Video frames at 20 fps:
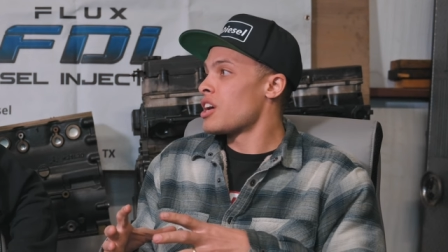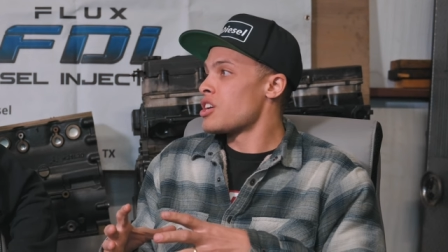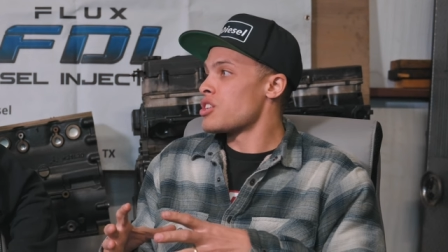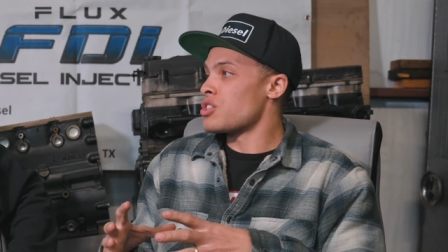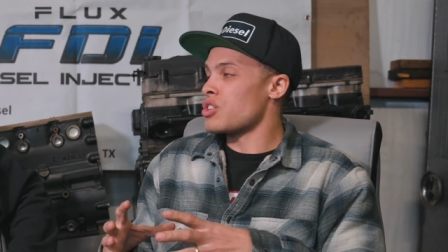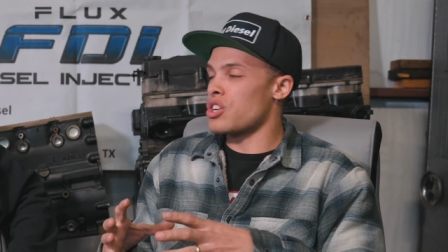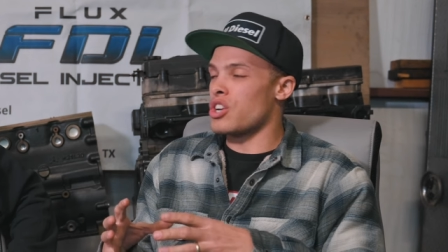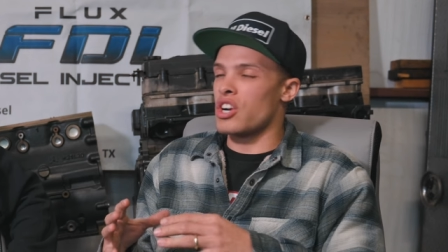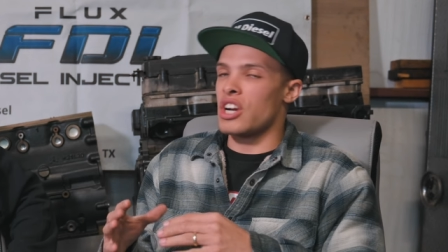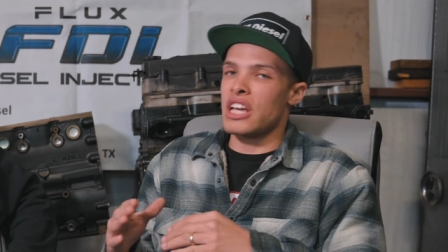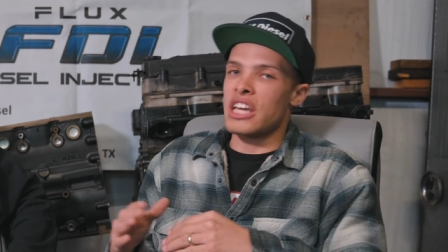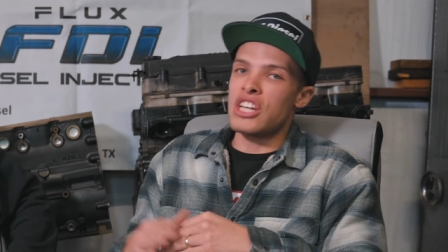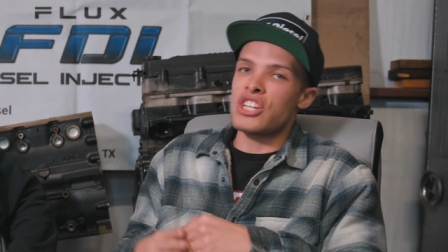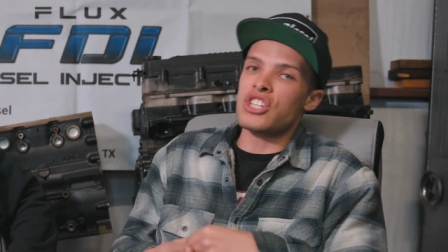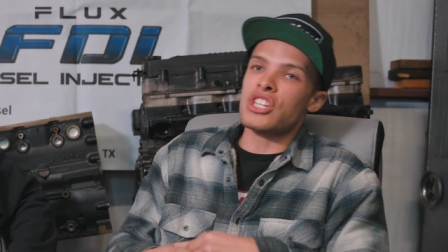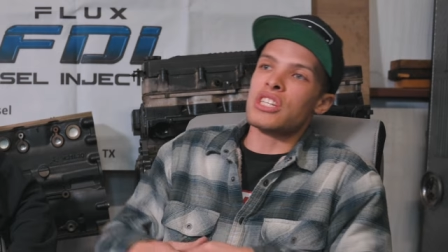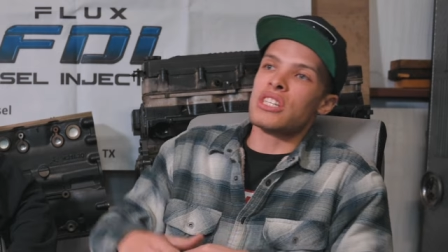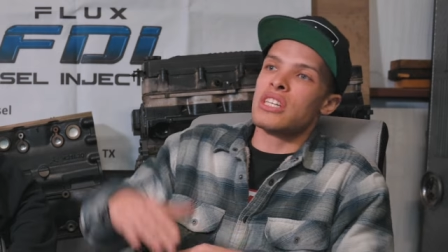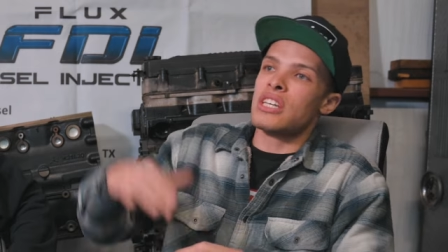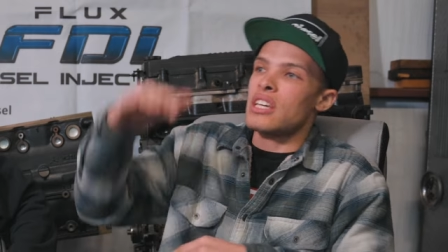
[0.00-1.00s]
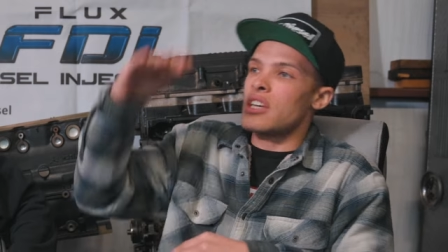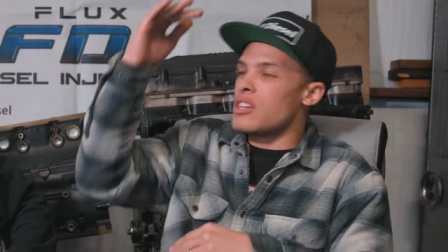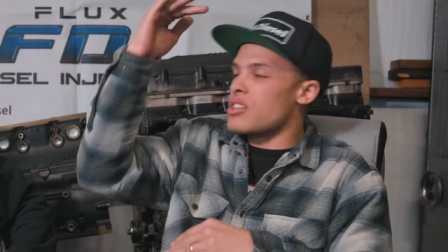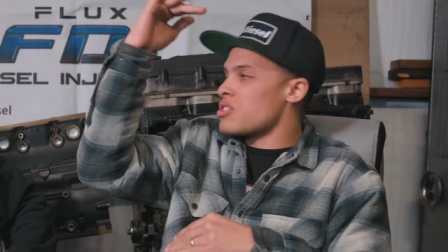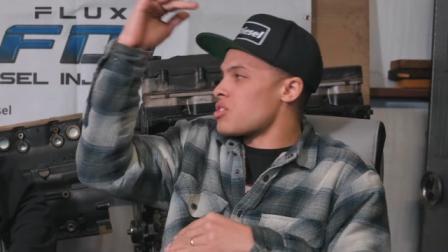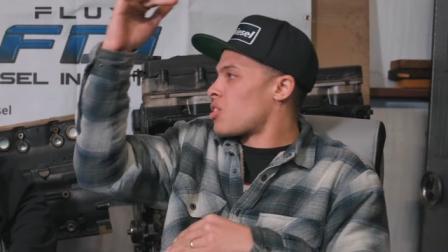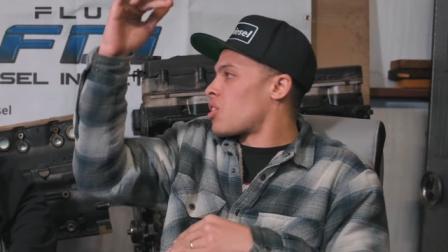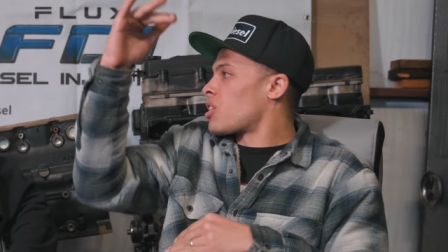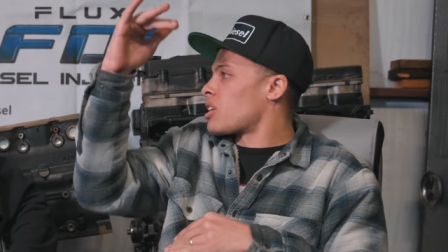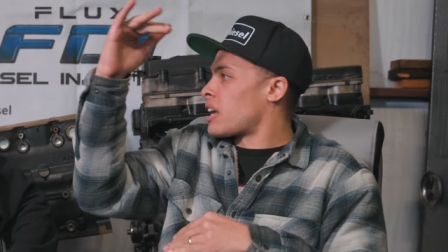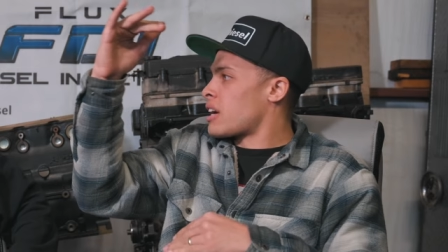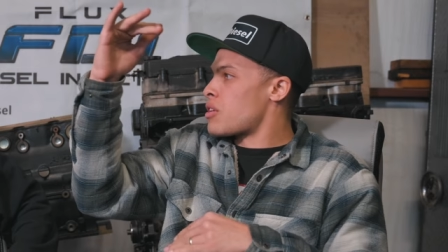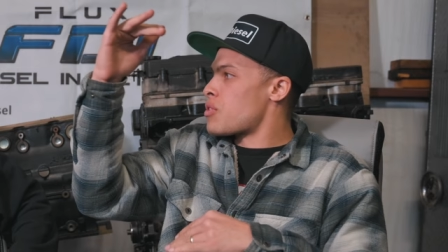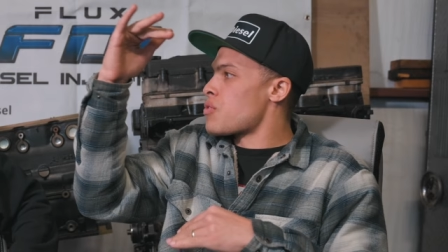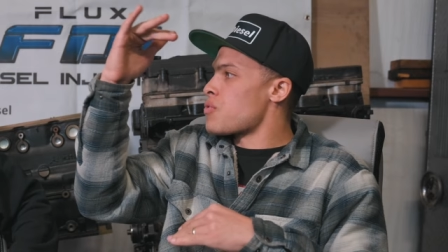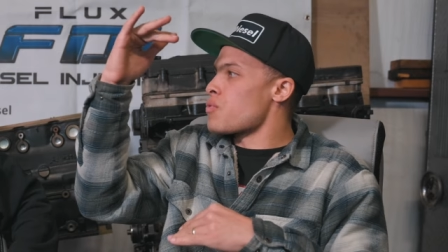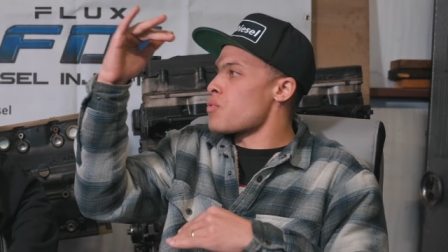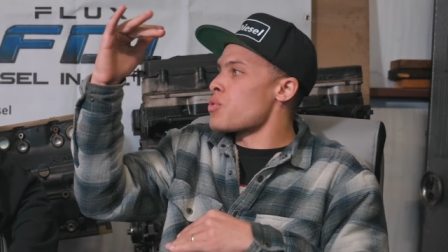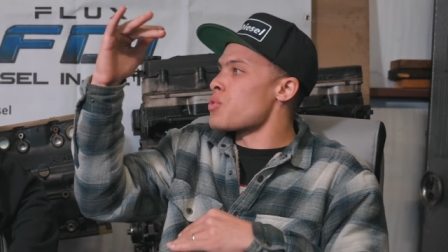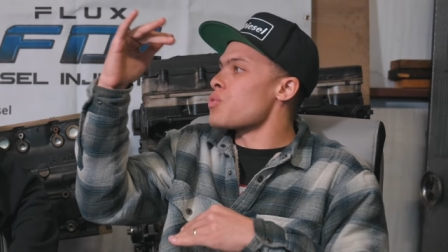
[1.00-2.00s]
So oh, yeah. your EGTs aren't like
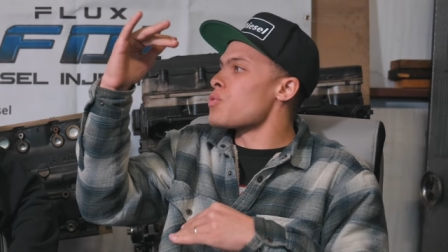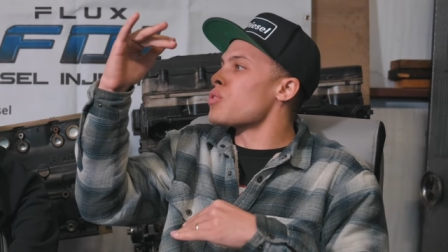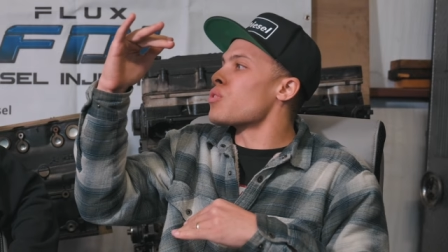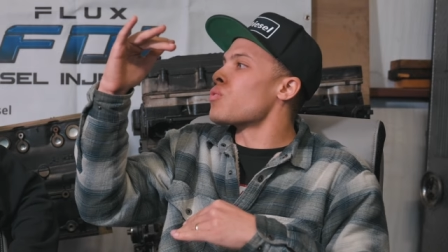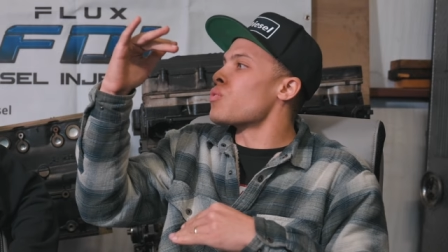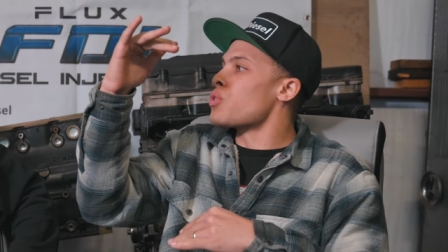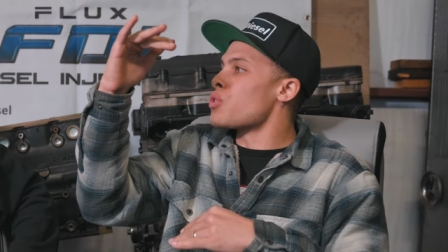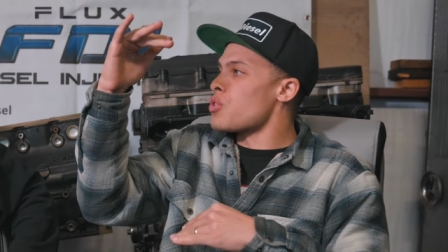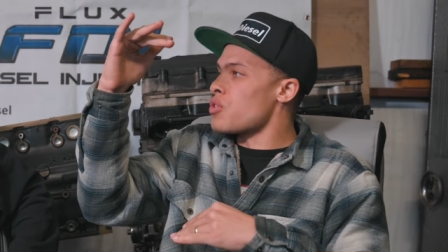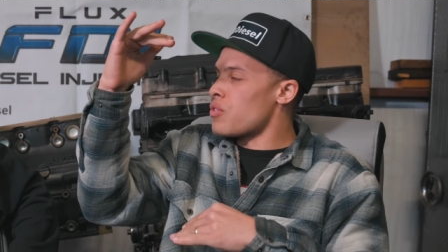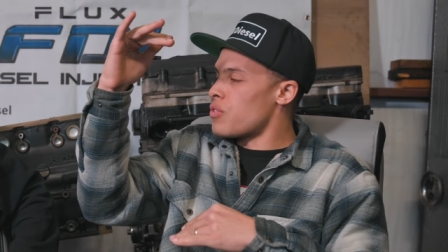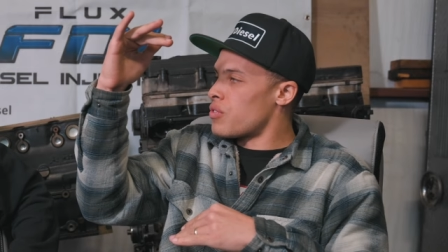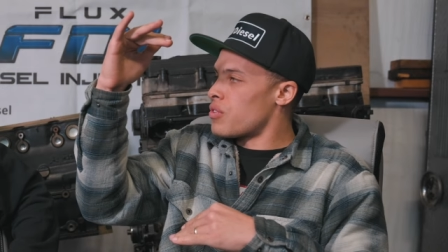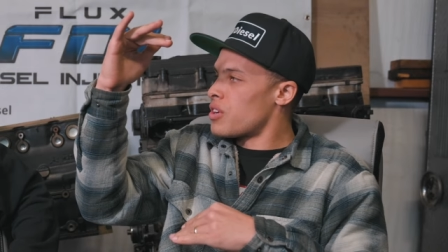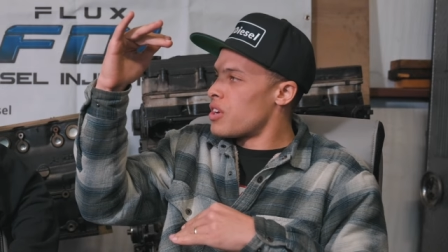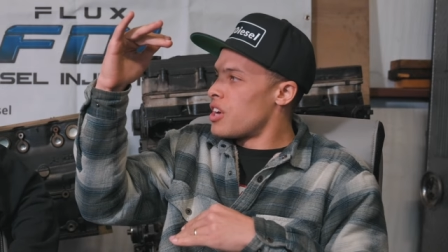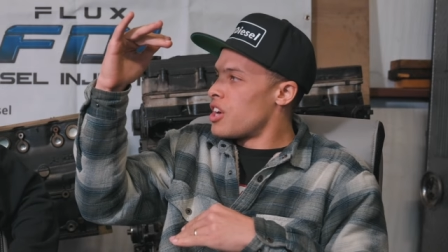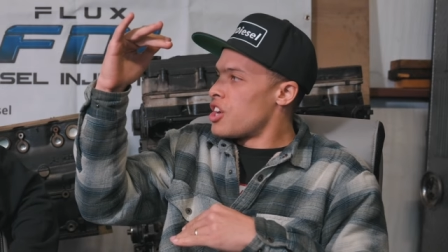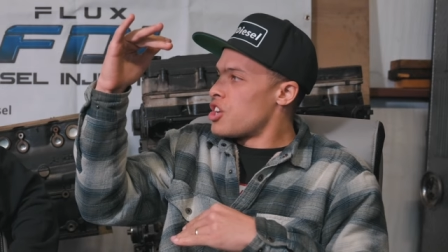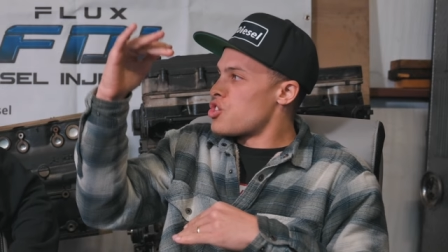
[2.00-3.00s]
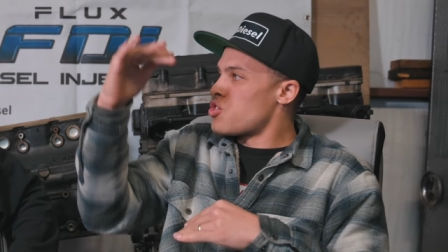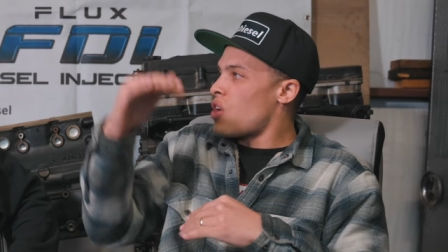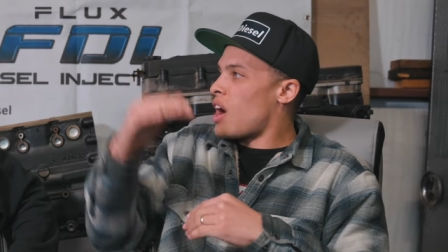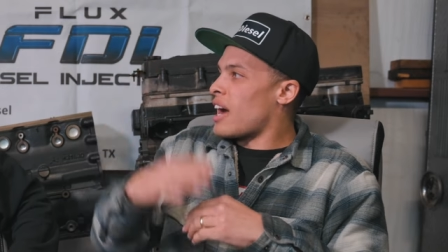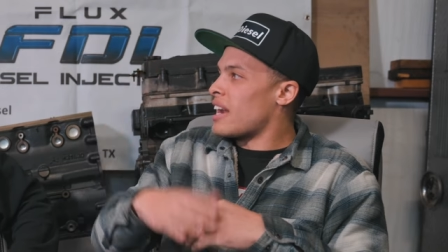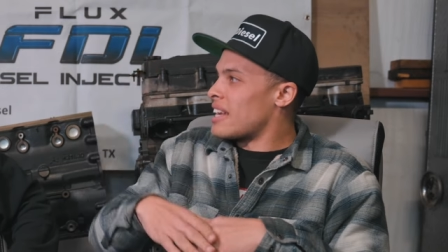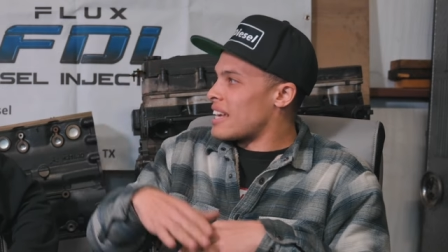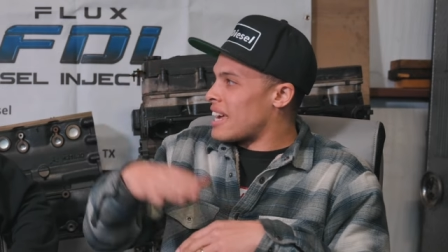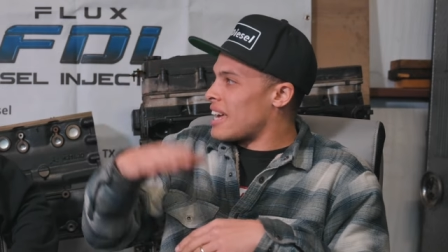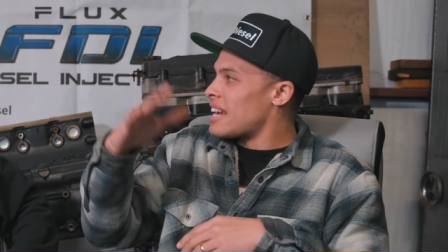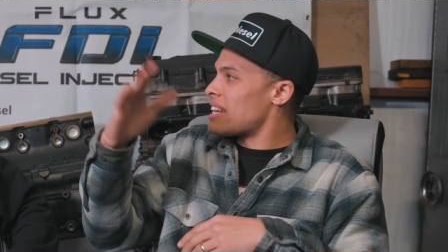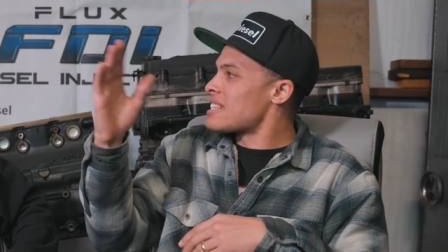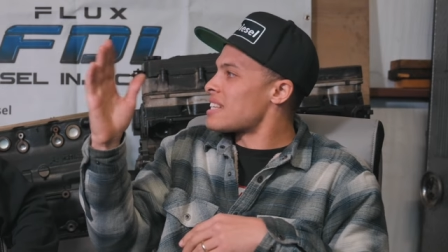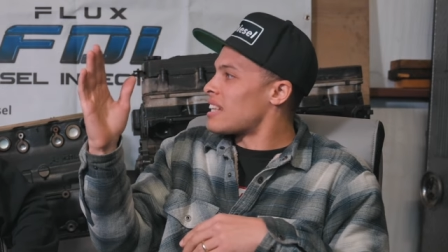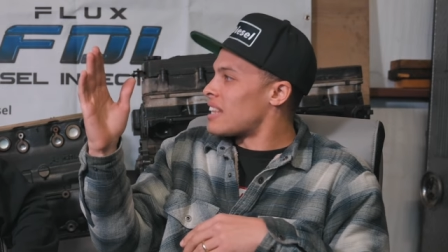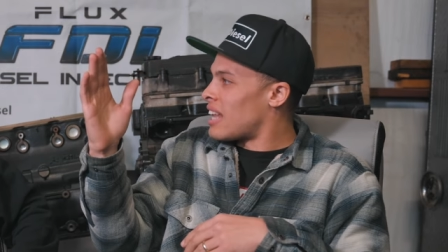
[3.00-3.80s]
through the roof trying to get it to